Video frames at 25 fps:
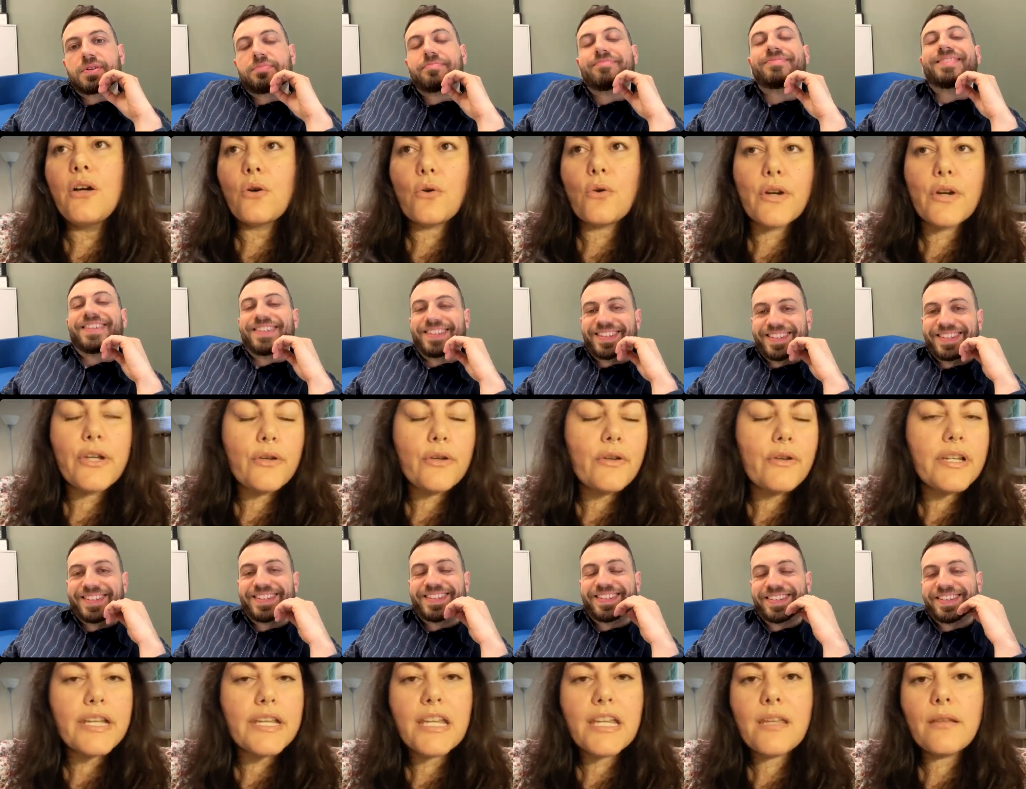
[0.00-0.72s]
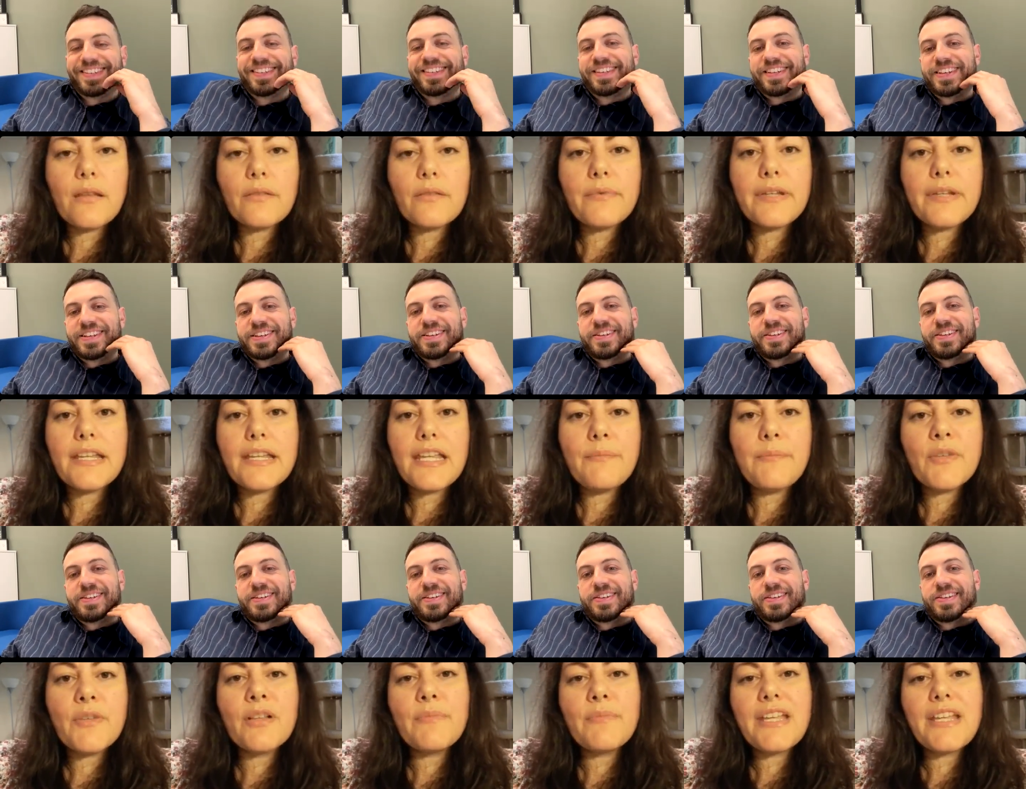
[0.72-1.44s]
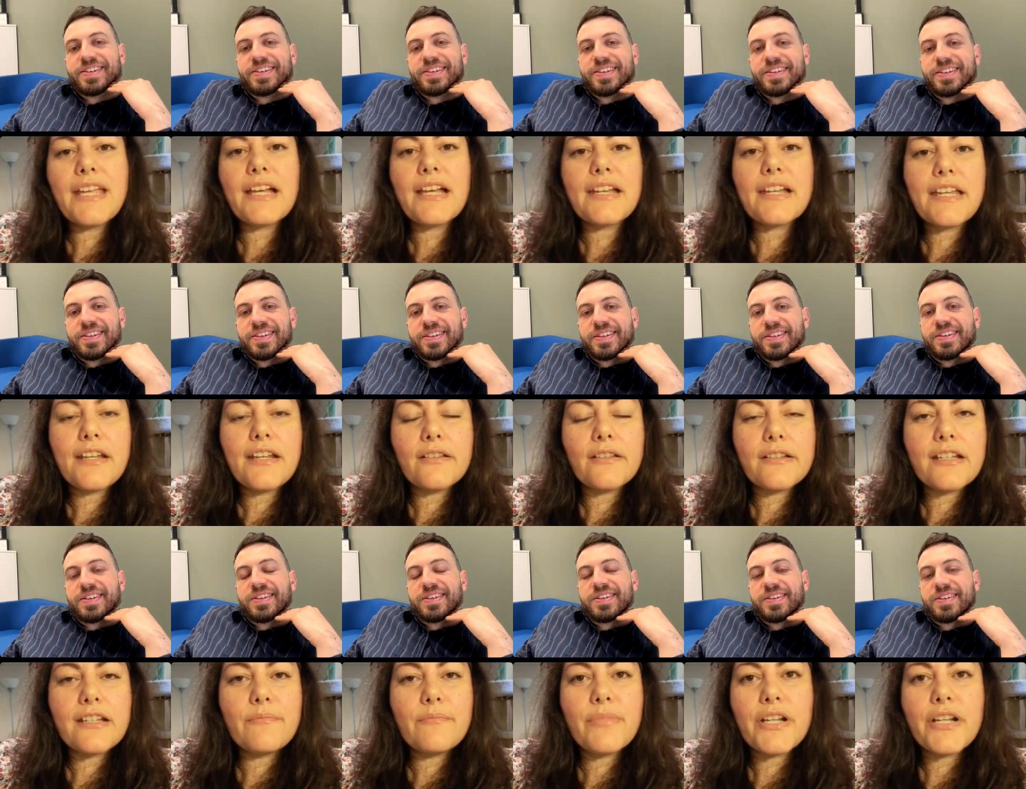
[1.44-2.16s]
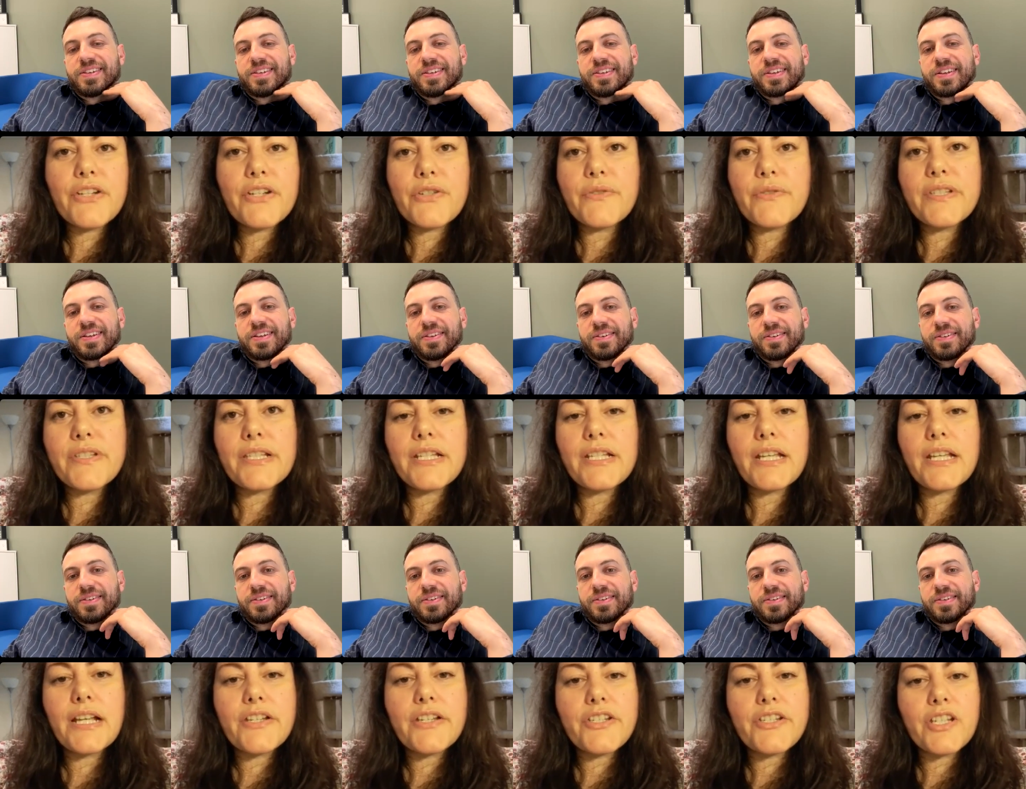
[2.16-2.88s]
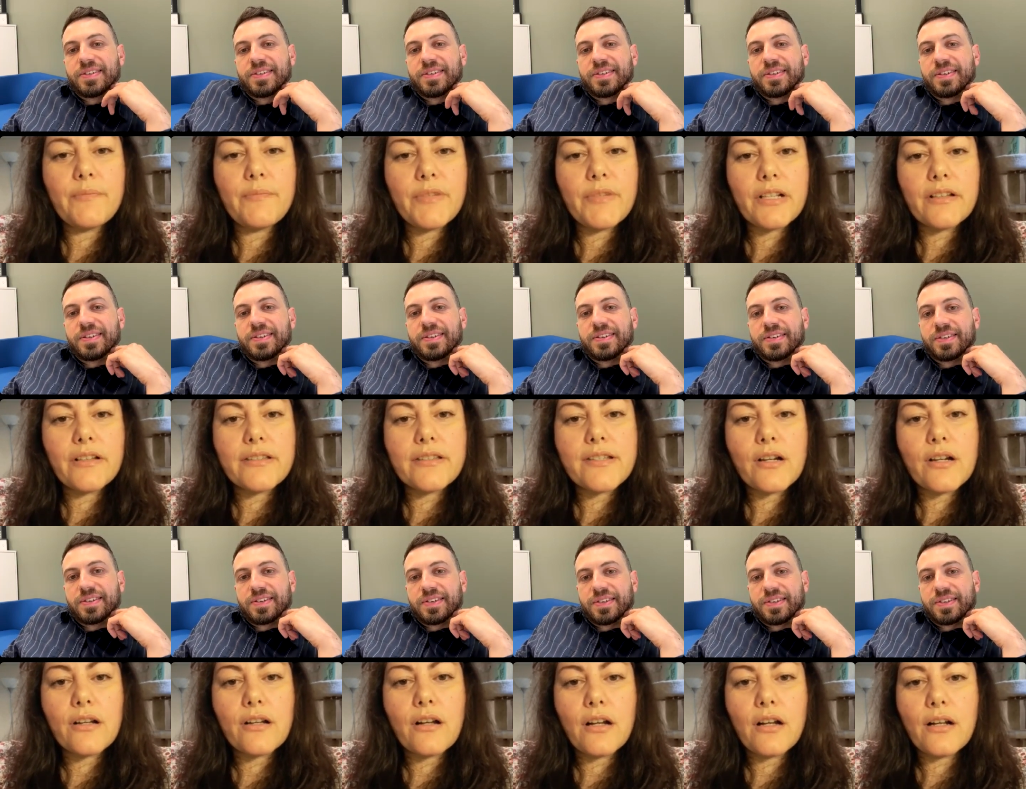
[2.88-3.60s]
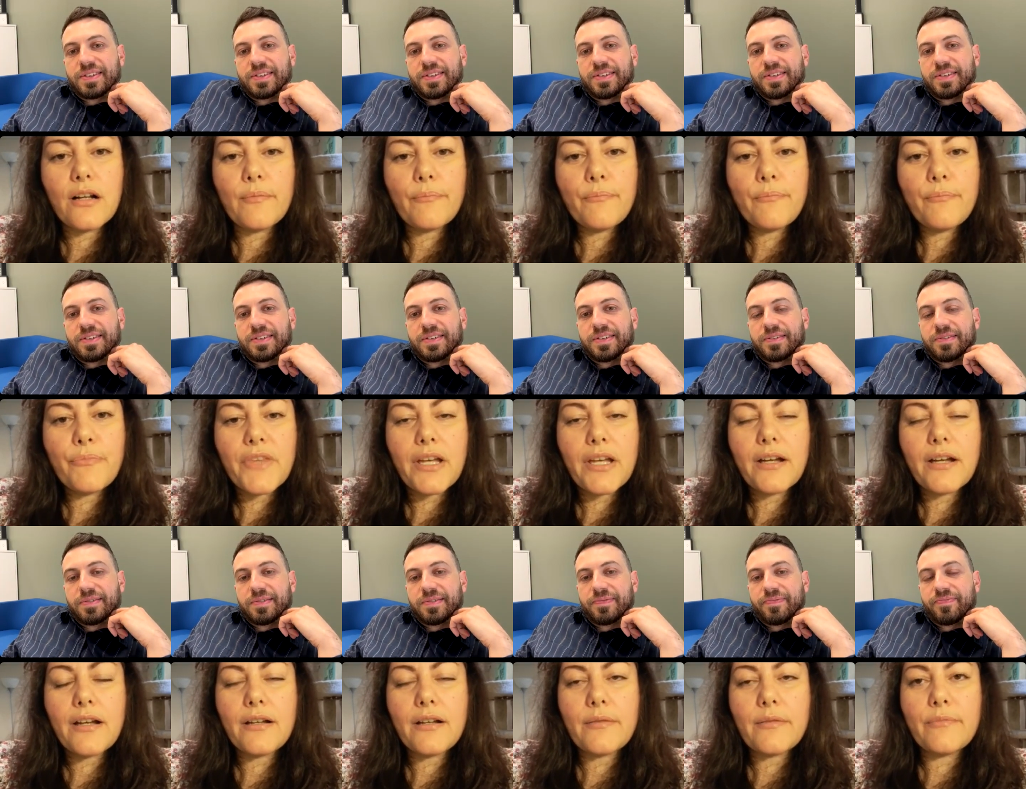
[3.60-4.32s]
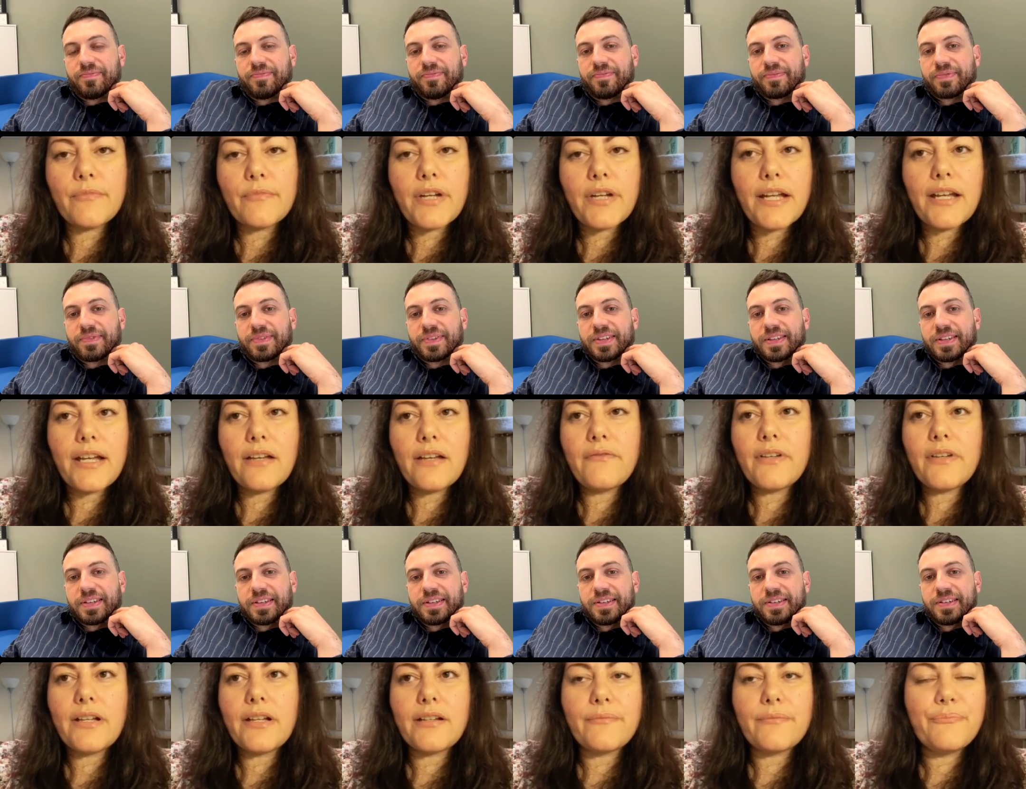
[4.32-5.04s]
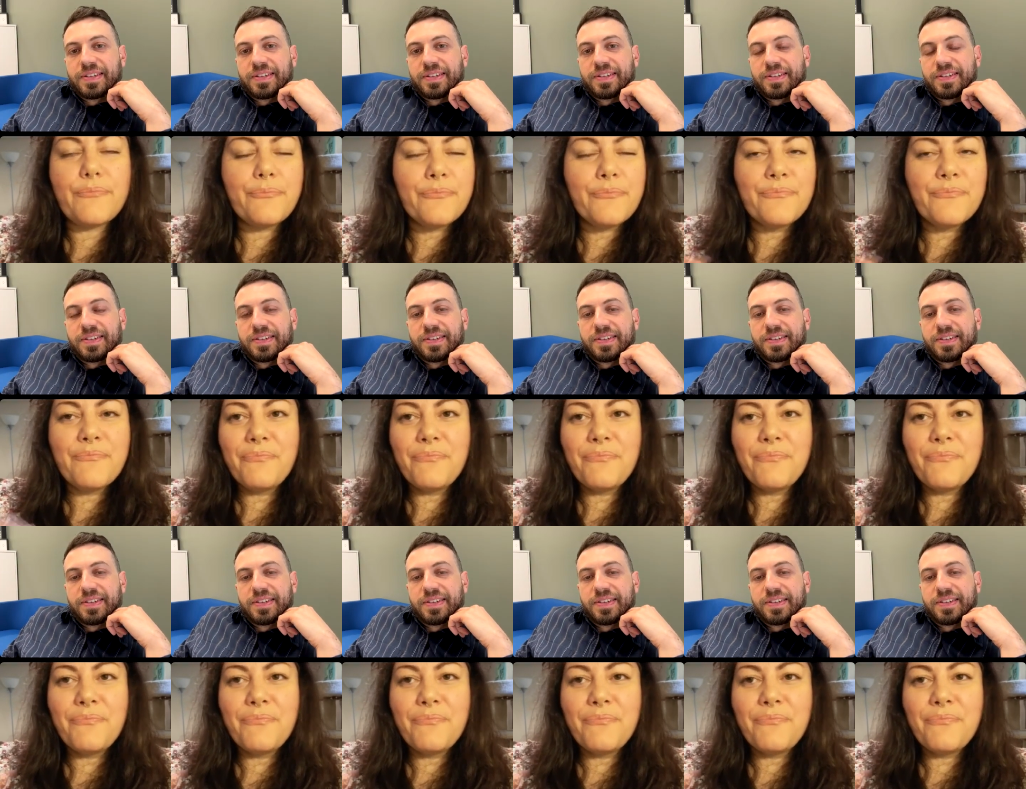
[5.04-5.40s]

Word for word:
Speaker 1: or you can e- email me at healingbygiusi at gmail.com um, i have a